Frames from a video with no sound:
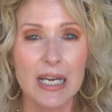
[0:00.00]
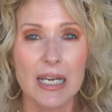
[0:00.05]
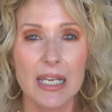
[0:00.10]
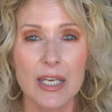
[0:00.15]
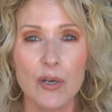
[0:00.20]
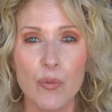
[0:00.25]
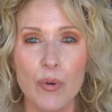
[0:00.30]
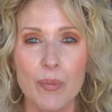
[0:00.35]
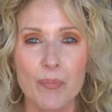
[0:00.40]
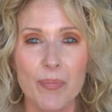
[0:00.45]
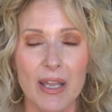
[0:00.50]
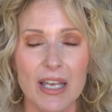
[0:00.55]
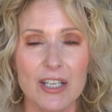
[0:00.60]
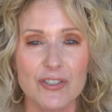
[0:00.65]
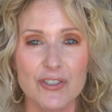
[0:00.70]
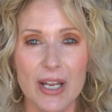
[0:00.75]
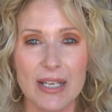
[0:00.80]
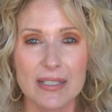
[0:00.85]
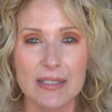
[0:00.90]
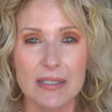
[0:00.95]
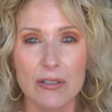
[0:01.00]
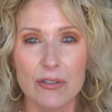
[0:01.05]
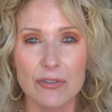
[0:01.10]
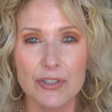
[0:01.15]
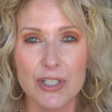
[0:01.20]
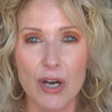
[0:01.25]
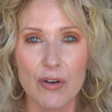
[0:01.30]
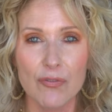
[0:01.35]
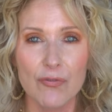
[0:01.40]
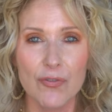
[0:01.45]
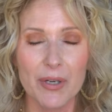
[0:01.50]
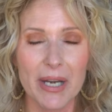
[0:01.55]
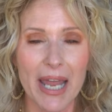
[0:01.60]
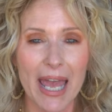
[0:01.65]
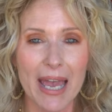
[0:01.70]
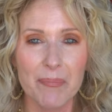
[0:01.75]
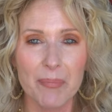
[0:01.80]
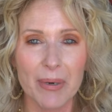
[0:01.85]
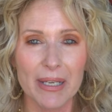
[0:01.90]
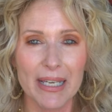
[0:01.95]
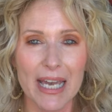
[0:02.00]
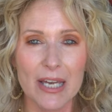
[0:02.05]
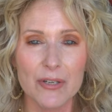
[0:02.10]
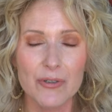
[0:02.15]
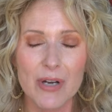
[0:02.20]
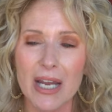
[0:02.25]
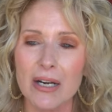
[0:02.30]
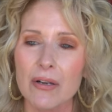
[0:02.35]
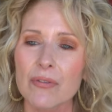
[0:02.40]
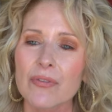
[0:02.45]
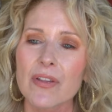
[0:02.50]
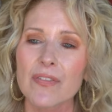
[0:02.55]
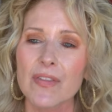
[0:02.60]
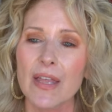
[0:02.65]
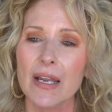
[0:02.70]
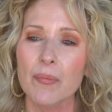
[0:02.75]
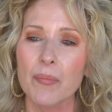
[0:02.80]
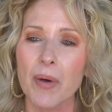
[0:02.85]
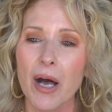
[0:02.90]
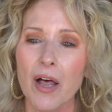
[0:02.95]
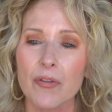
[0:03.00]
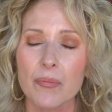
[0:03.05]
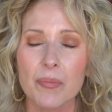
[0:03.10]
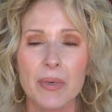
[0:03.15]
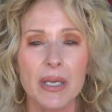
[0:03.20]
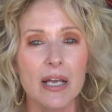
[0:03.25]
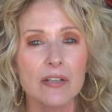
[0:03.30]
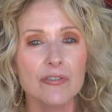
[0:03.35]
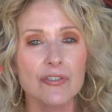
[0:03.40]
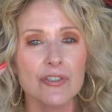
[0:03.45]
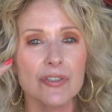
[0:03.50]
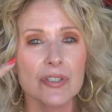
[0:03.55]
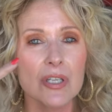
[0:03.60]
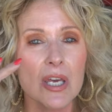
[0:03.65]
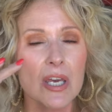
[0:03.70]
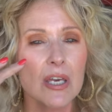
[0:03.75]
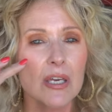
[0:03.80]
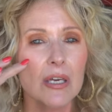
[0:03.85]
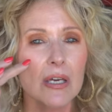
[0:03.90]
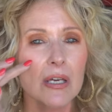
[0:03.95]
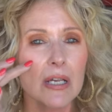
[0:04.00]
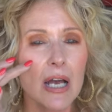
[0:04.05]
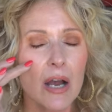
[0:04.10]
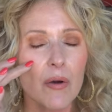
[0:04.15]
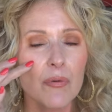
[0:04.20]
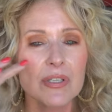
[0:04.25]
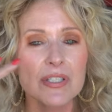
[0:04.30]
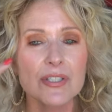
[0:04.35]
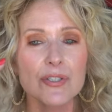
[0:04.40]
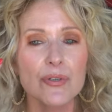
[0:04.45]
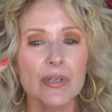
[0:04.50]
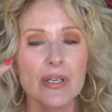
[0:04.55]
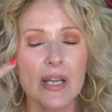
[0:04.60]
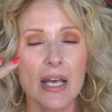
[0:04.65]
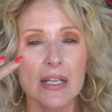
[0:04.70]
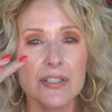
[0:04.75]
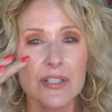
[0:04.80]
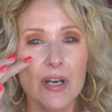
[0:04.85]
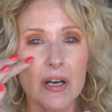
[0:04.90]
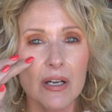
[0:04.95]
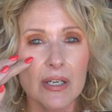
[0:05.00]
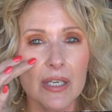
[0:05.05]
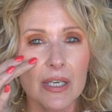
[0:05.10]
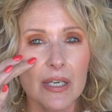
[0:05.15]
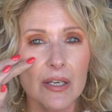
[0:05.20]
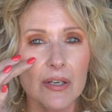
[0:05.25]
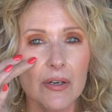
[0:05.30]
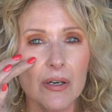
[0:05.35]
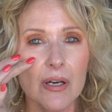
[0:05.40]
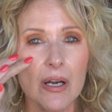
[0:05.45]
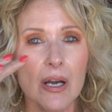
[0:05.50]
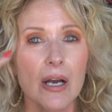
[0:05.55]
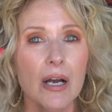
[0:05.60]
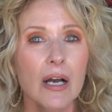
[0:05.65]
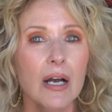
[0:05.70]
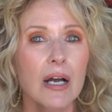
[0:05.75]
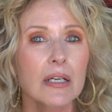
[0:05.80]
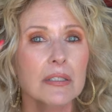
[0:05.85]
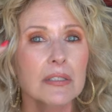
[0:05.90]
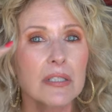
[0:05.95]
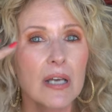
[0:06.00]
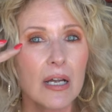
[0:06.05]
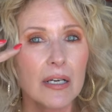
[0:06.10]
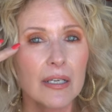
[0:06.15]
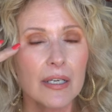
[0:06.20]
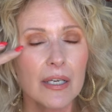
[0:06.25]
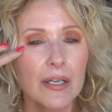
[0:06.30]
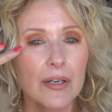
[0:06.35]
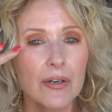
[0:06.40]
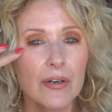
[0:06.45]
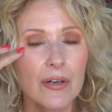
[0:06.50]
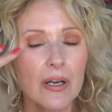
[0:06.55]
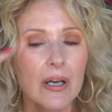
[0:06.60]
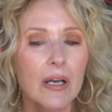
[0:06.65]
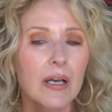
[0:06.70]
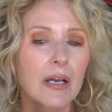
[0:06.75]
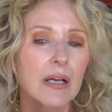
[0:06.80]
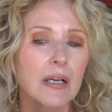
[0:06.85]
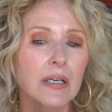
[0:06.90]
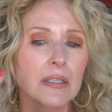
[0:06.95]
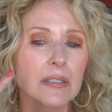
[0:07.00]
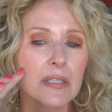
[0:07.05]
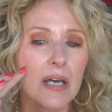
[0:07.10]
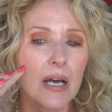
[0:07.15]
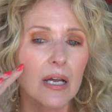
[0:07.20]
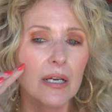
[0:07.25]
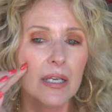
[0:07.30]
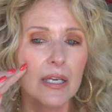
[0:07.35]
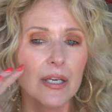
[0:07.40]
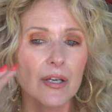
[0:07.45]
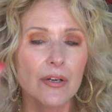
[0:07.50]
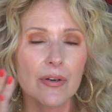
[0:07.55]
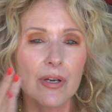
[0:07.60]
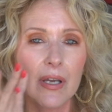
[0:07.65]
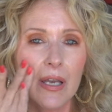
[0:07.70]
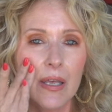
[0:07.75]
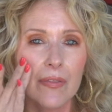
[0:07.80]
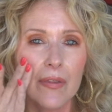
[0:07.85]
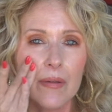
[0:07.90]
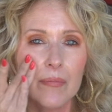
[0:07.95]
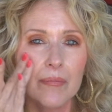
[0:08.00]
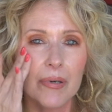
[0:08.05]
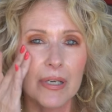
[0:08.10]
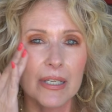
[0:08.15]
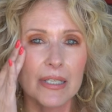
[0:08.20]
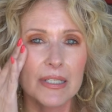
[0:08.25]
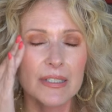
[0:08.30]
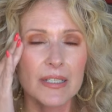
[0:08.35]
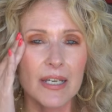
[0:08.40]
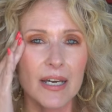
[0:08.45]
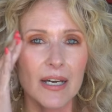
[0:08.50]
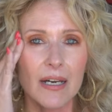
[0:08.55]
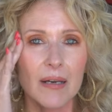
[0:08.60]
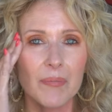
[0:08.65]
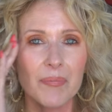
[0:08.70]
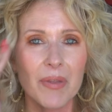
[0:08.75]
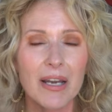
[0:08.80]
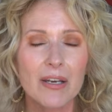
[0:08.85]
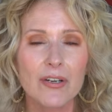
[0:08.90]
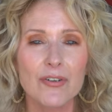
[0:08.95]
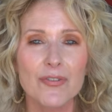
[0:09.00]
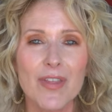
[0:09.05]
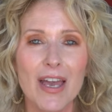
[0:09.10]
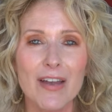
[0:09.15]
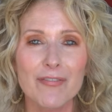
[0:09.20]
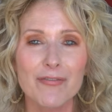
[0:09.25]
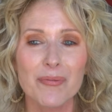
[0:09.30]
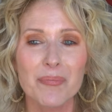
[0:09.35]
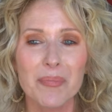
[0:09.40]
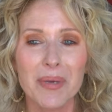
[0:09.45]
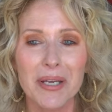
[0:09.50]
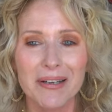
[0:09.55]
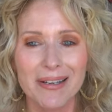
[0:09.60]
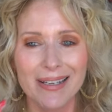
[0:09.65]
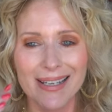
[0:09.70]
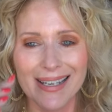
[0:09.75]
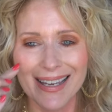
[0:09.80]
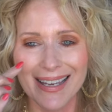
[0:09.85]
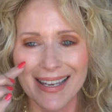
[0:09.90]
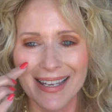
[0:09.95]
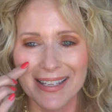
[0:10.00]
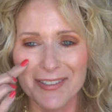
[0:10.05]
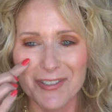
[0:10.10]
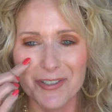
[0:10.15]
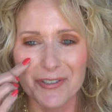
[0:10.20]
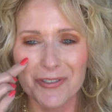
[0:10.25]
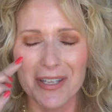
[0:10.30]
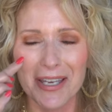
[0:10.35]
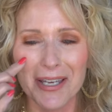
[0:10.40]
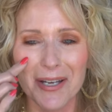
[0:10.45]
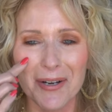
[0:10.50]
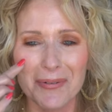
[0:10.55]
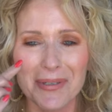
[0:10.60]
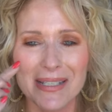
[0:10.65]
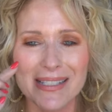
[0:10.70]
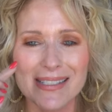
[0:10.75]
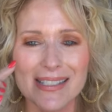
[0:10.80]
liquid blush. It has a little doe foot applicator. I don't think that'll bother me. I'll just always do it a dot here, a dot here, a dot here, and then blend up. I learned that from Mary Kay. They always